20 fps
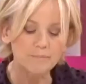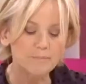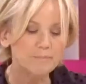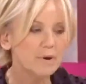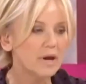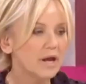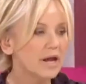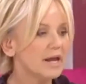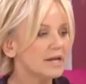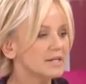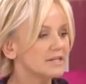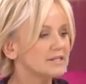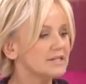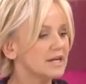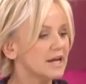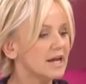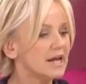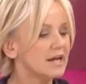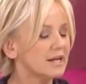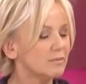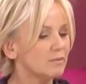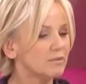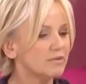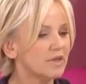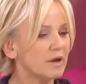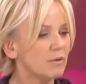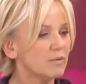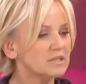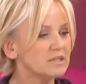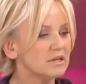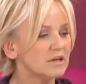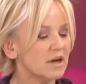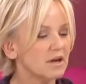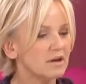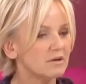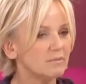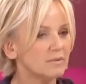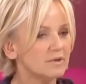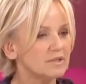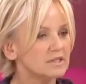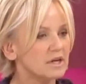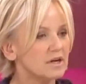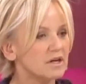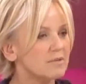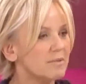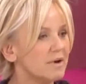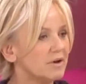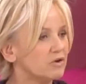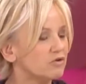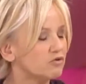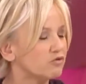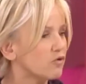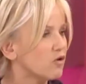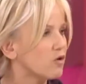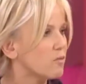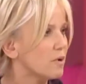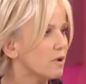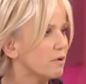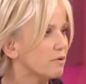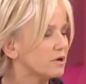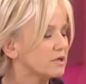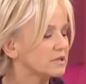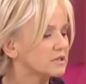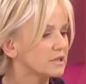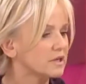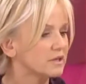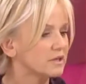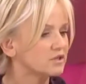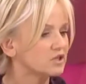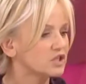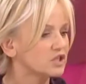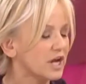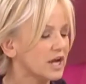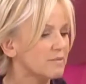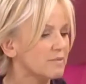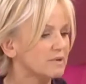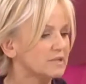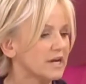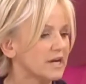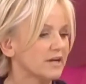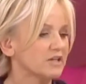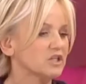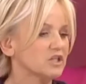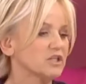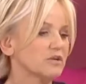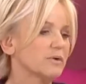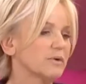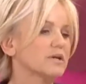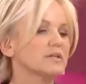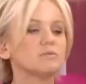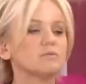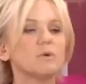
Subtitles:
But there was a certain amount of trauma and shame attached to it as